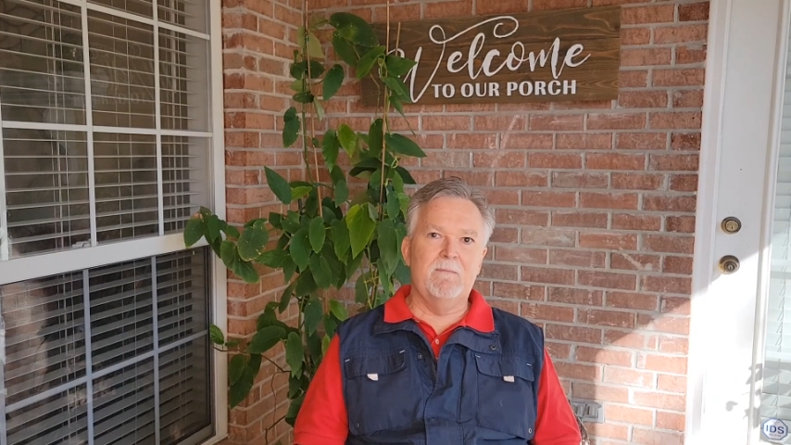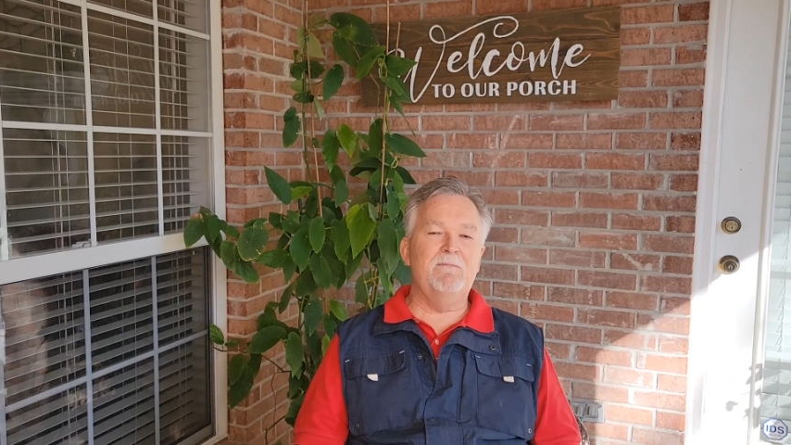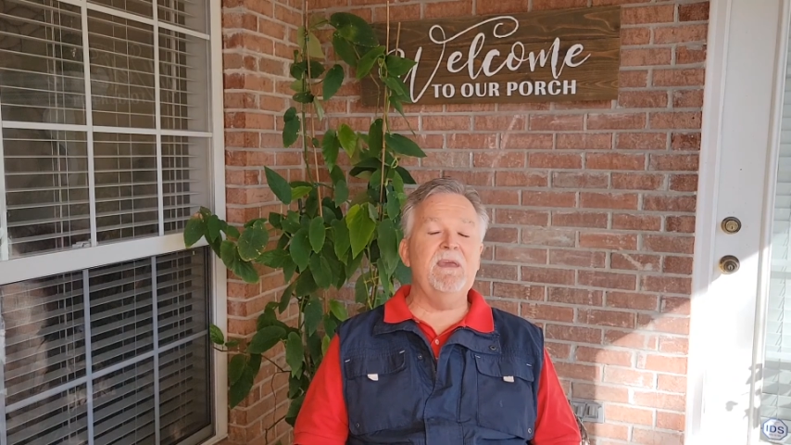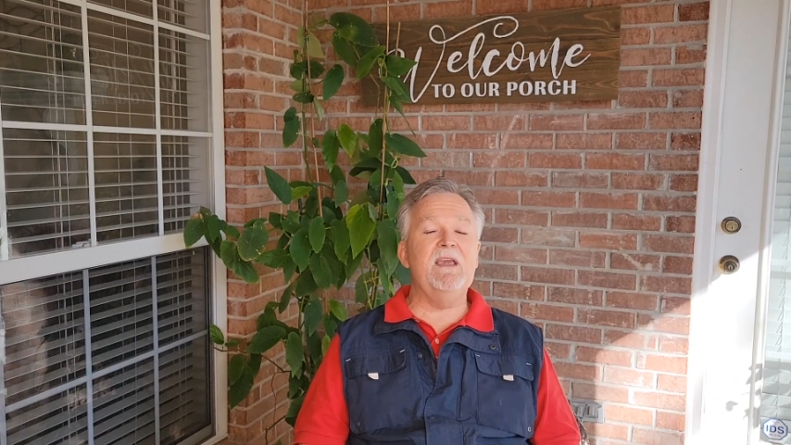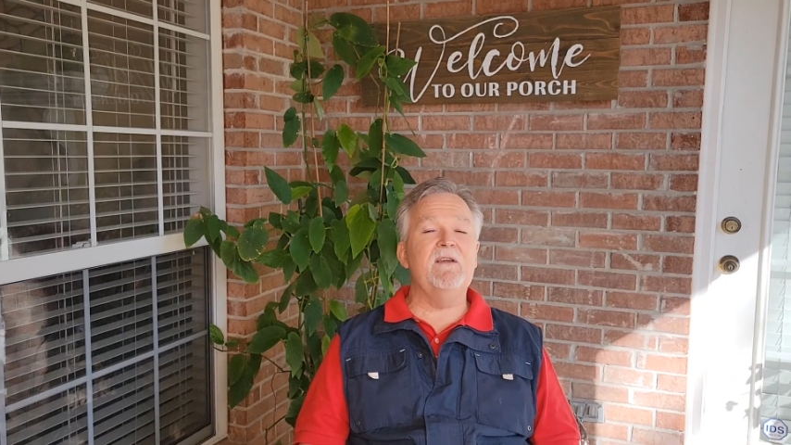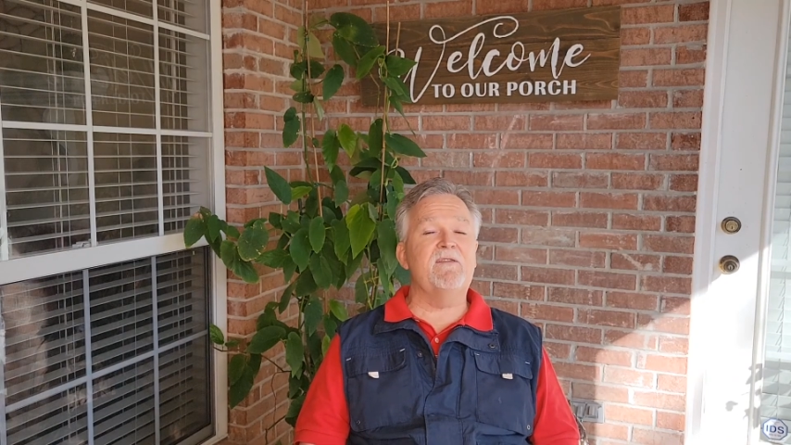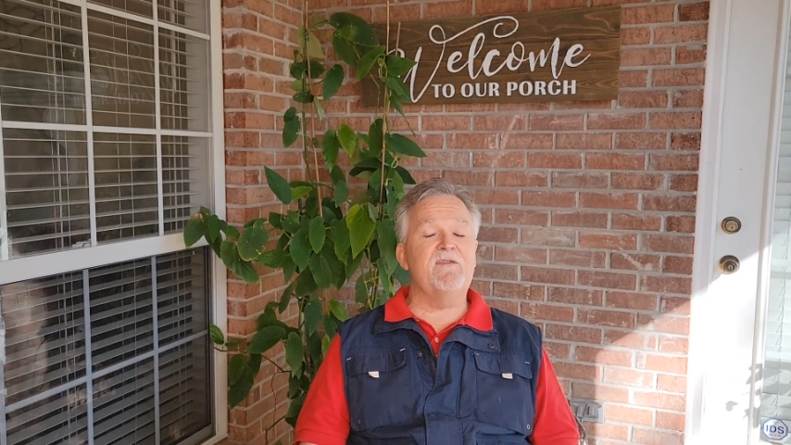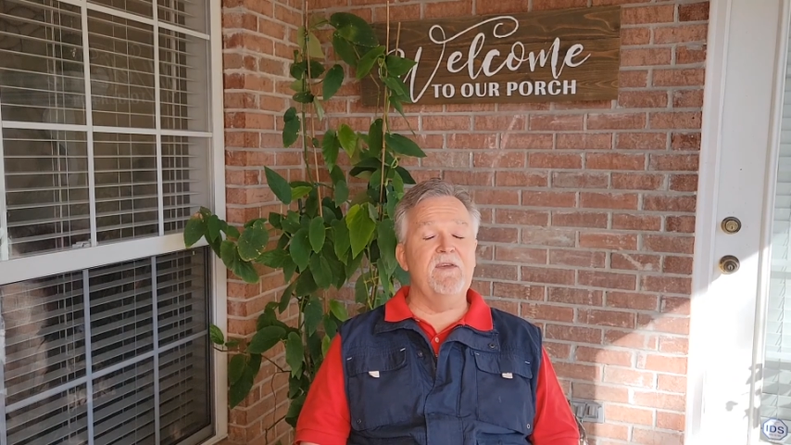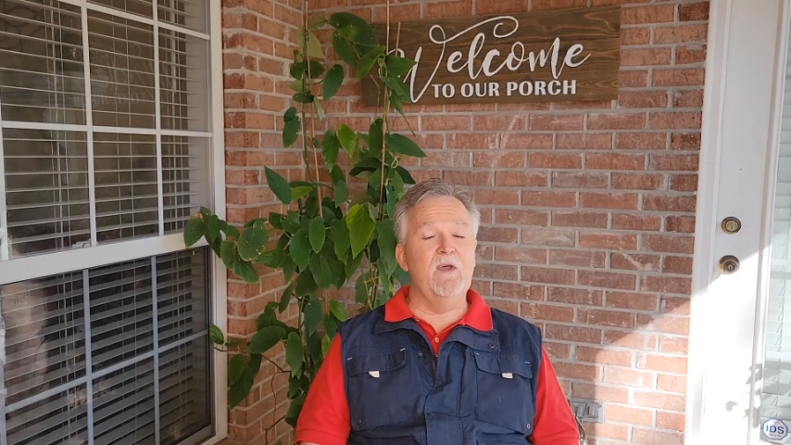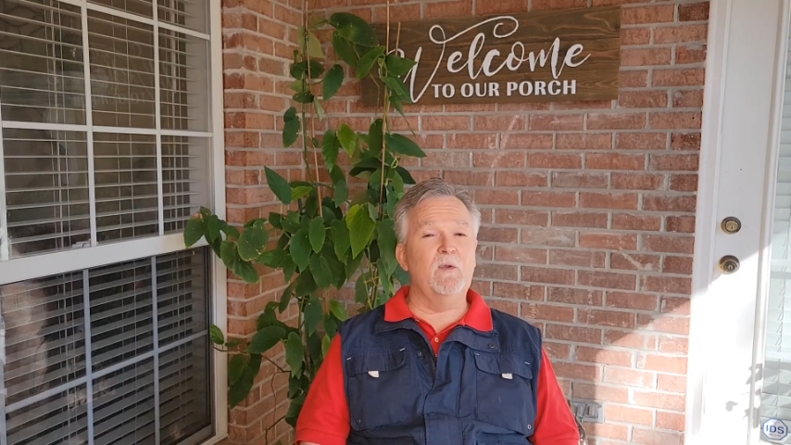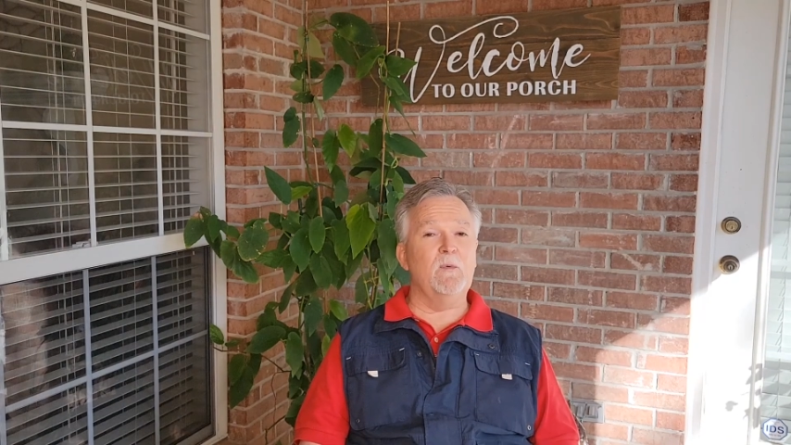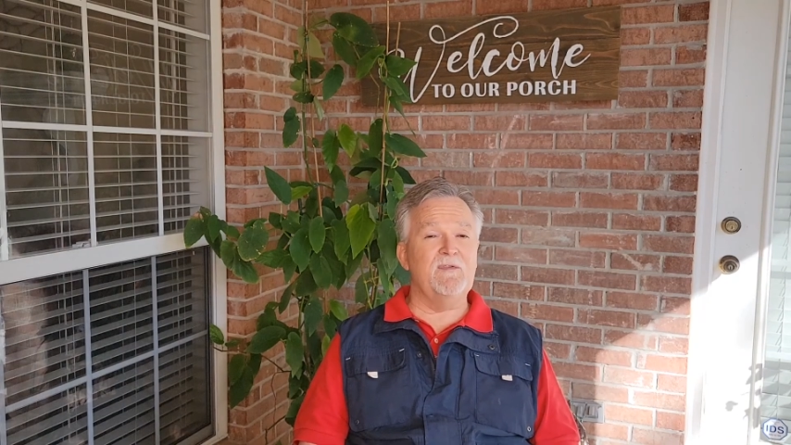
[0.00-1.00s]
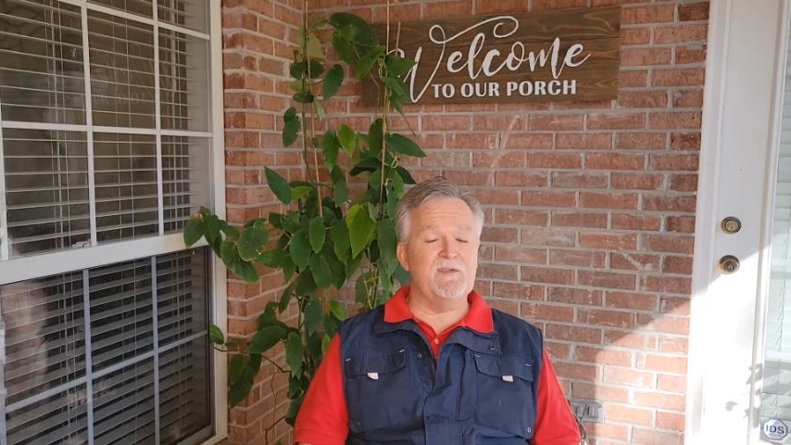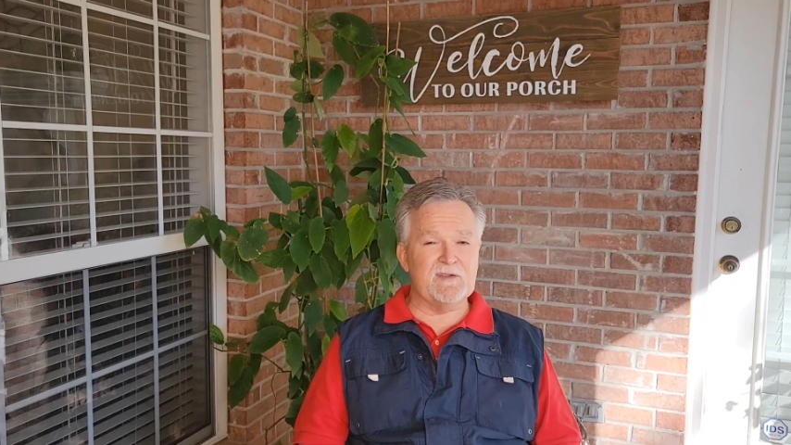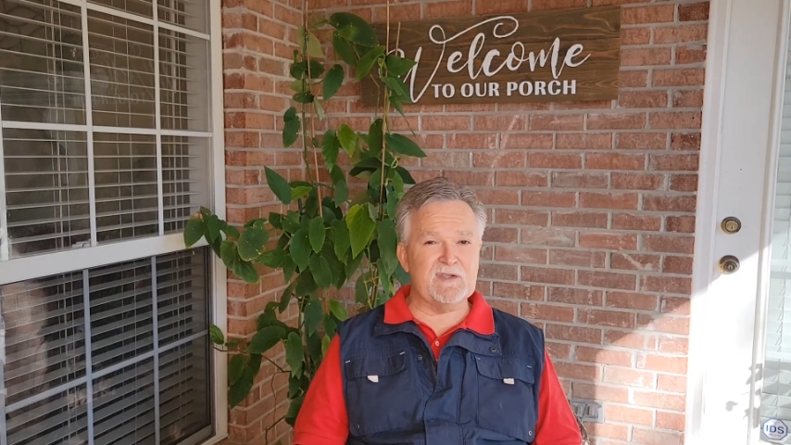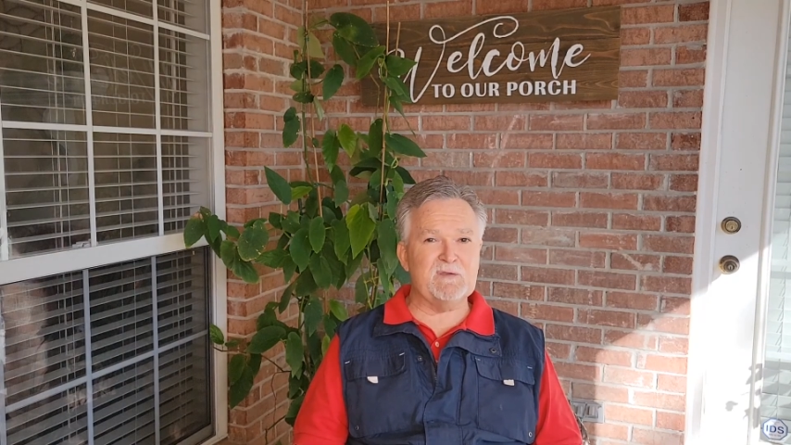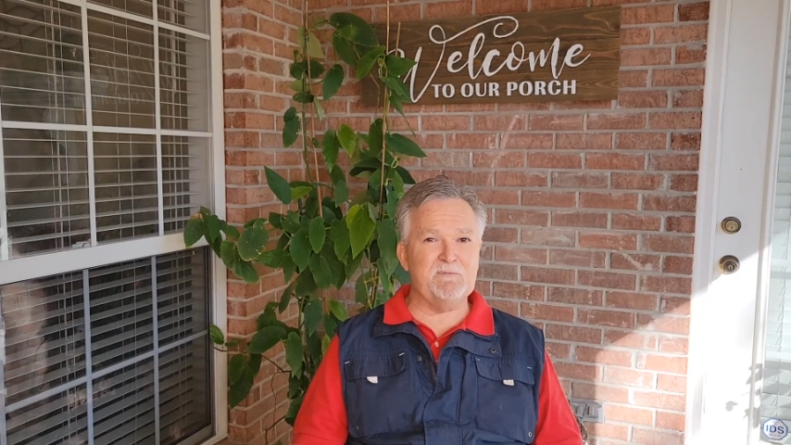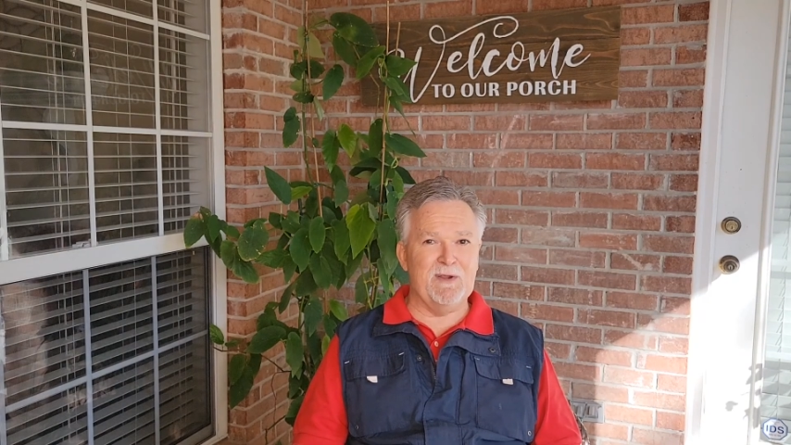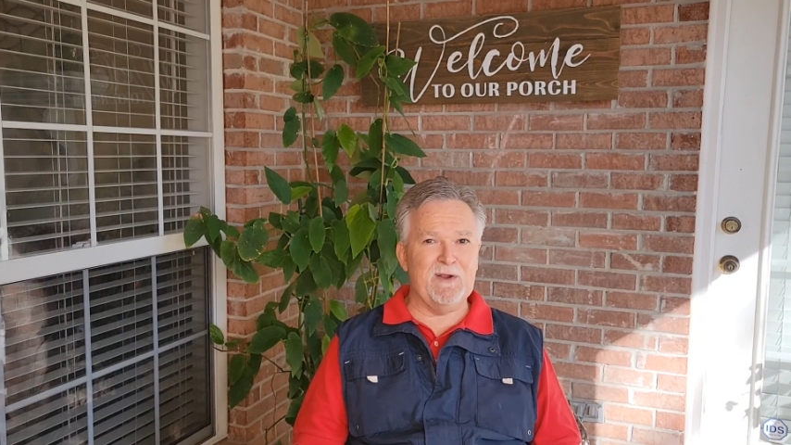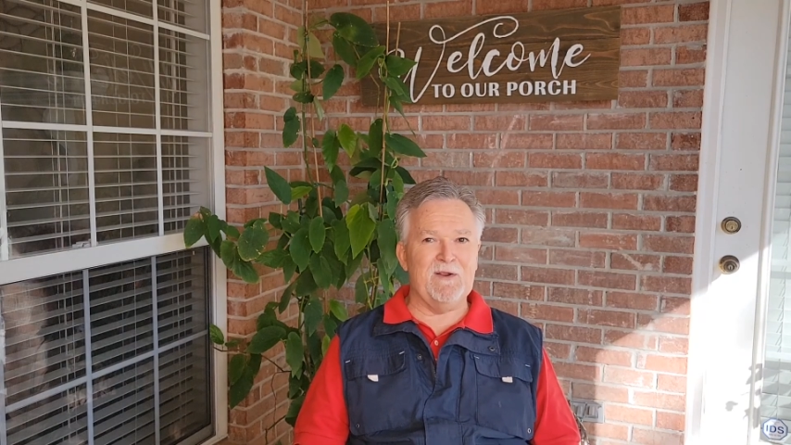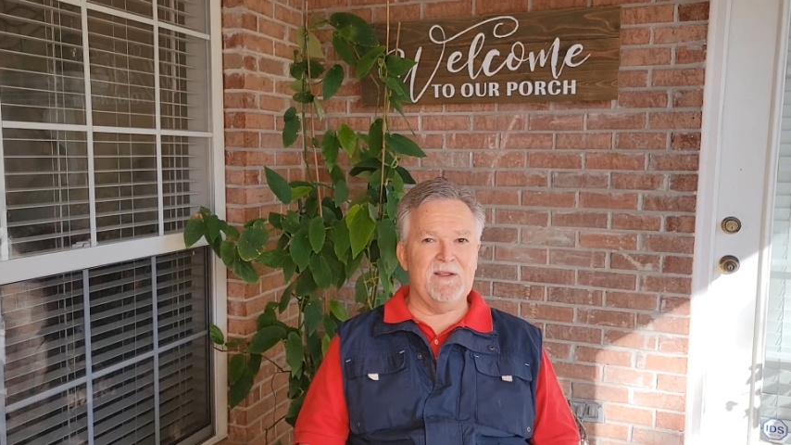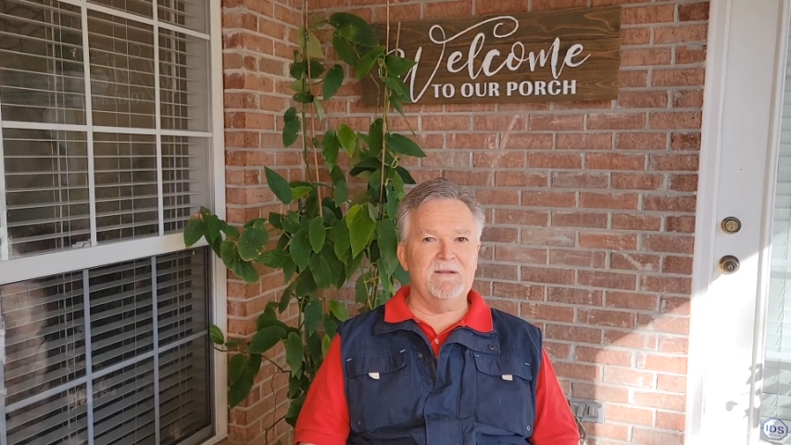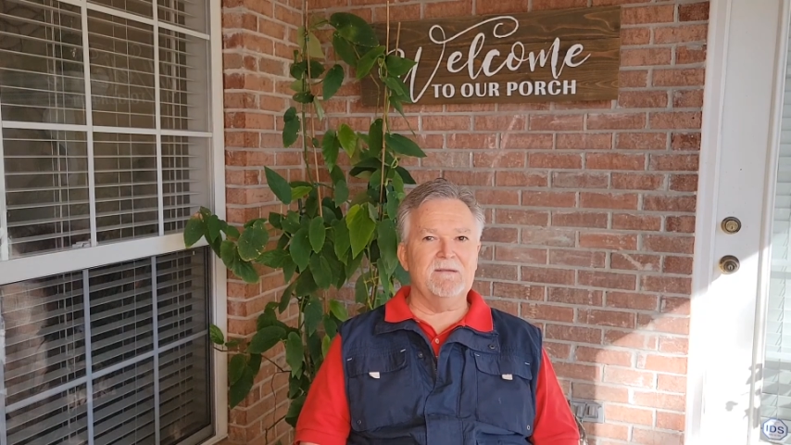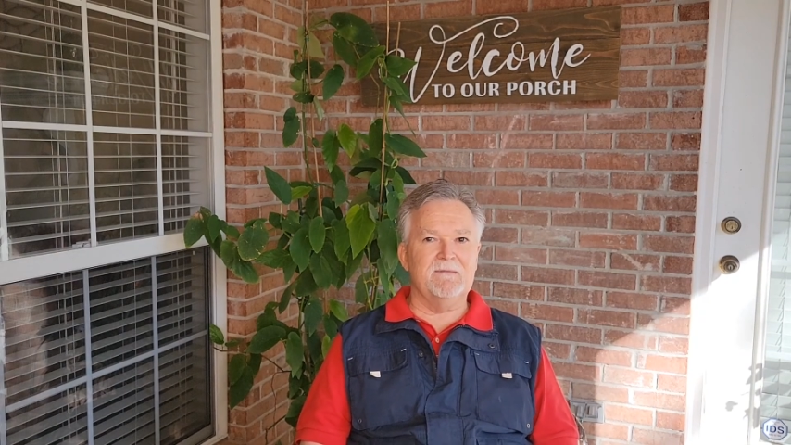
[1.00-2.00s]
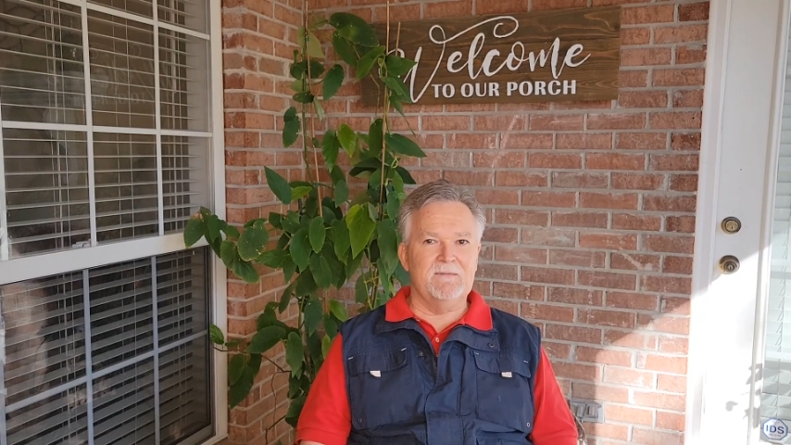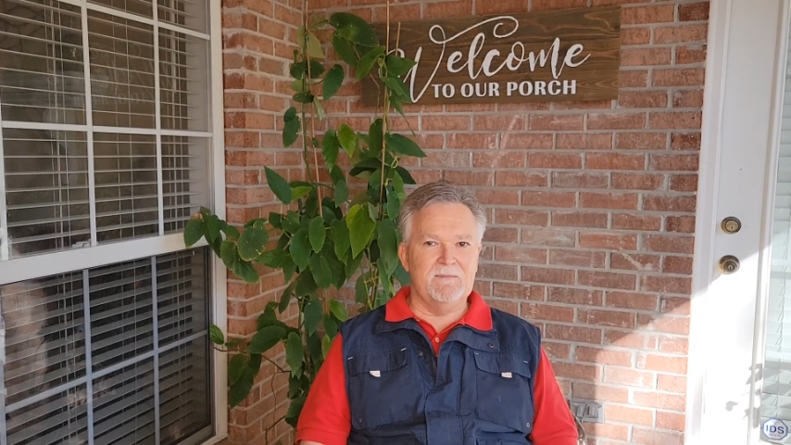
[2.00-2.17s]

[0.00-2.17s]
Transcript: Being filled with the Spirit,